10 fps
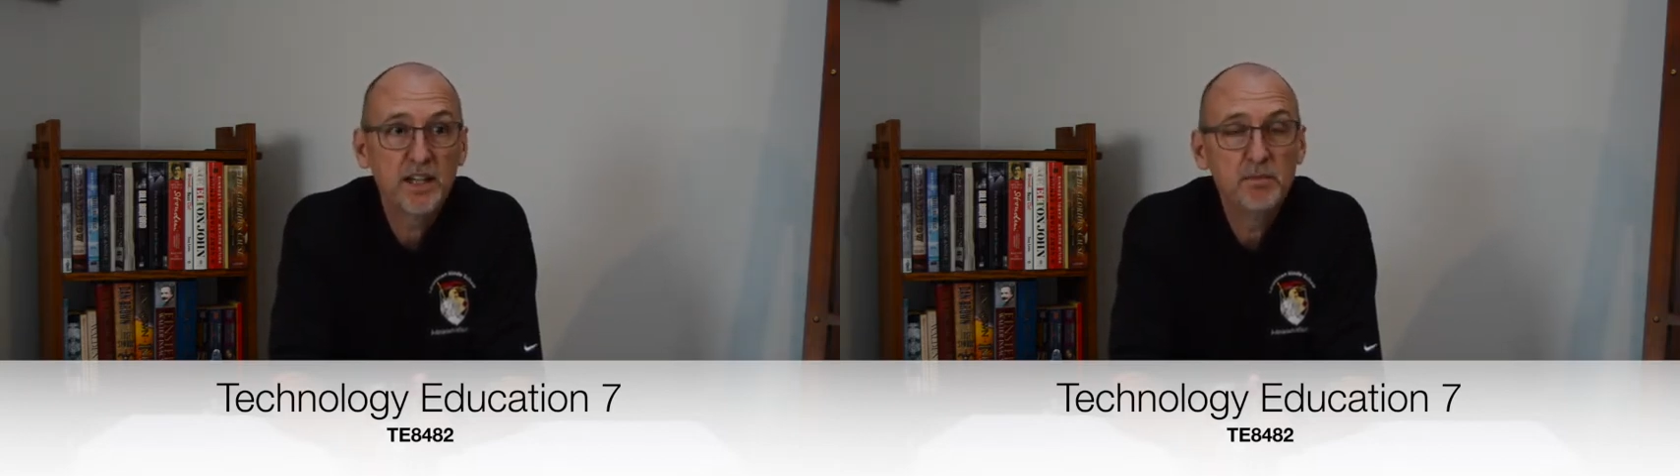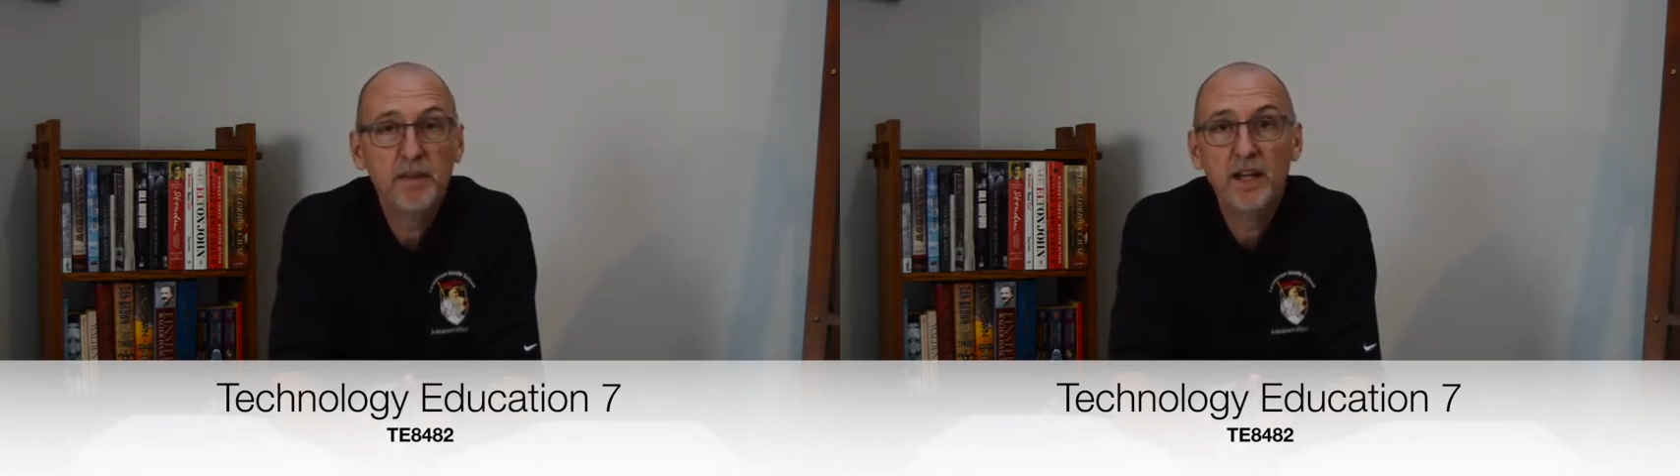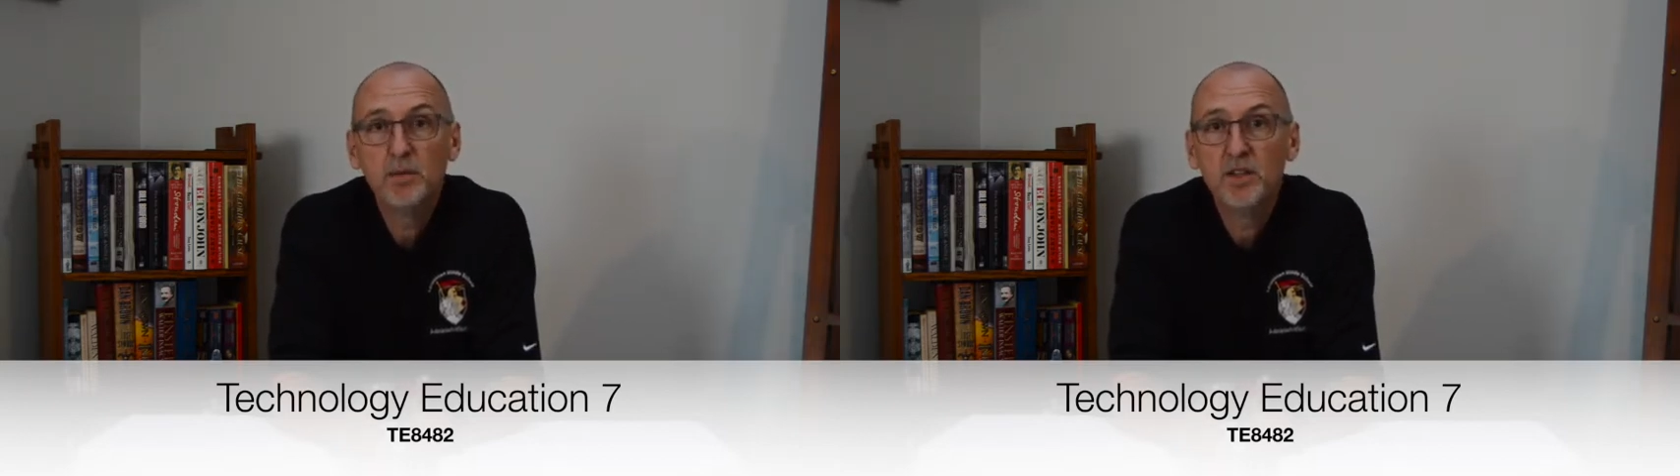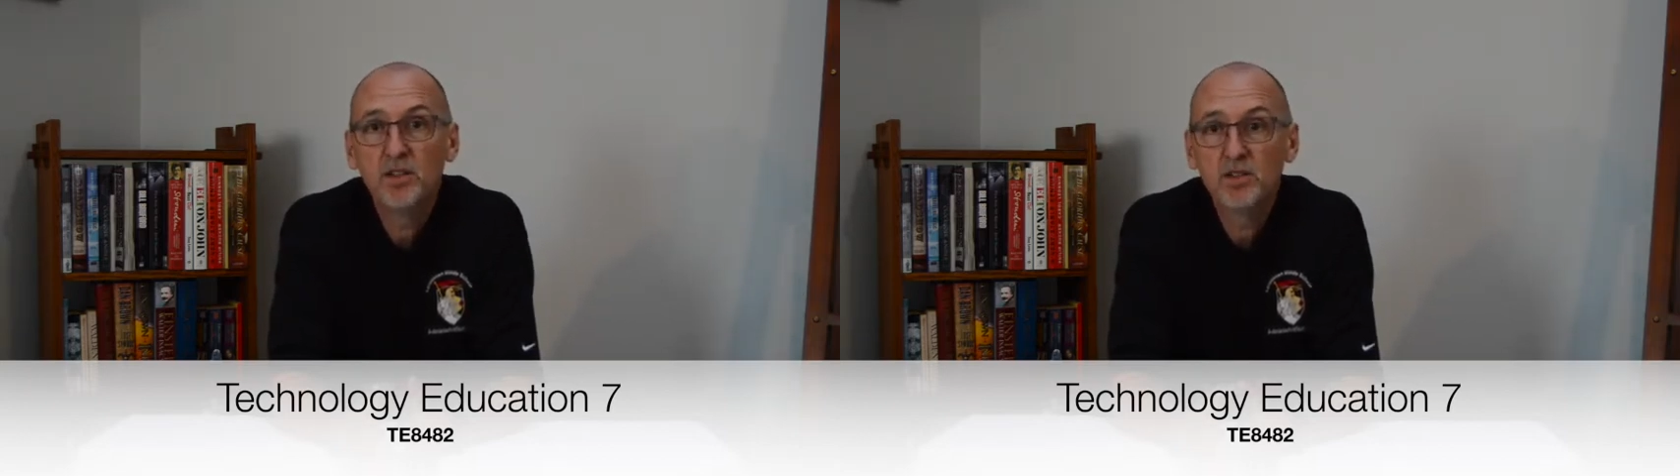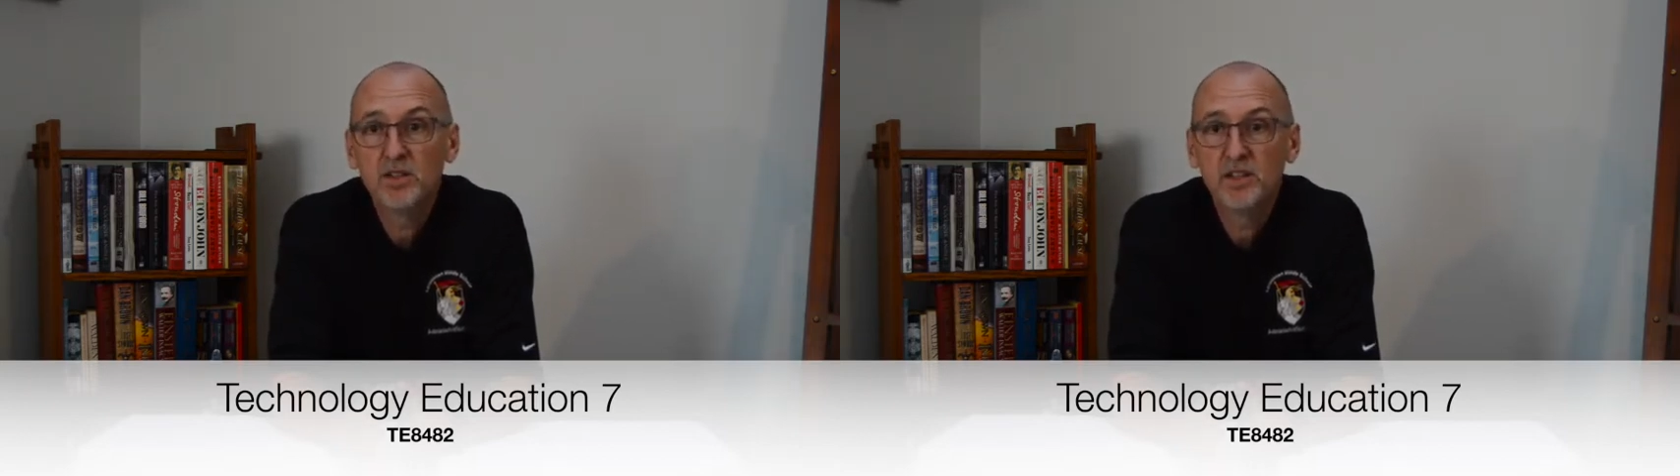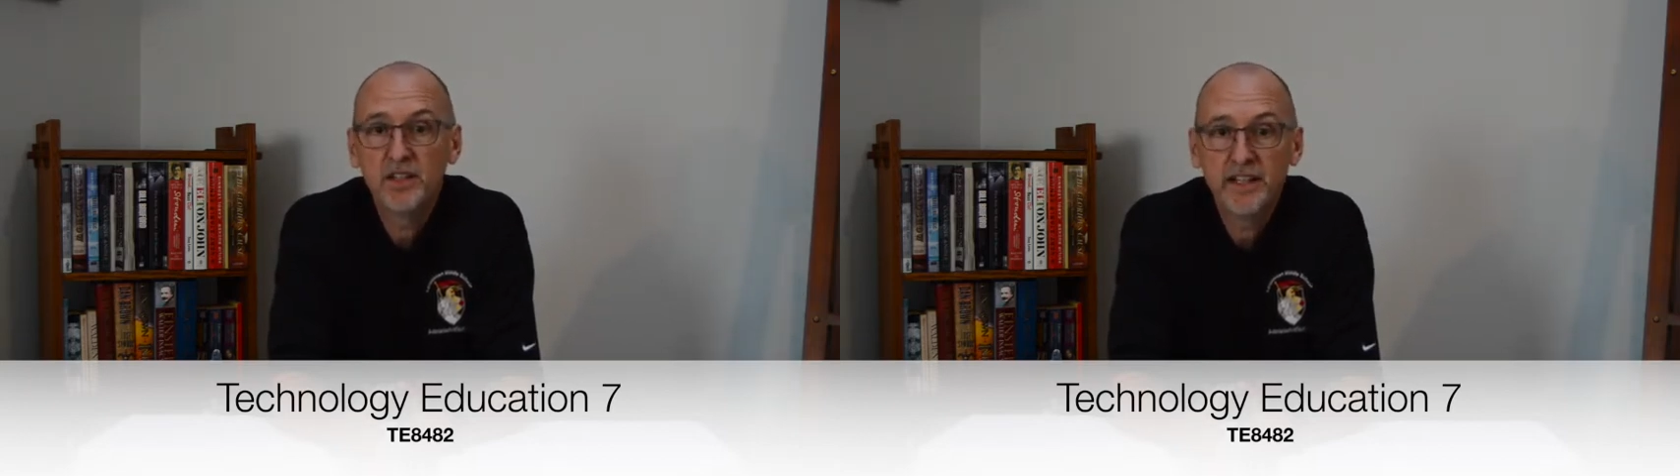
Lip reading: and maybe you're learning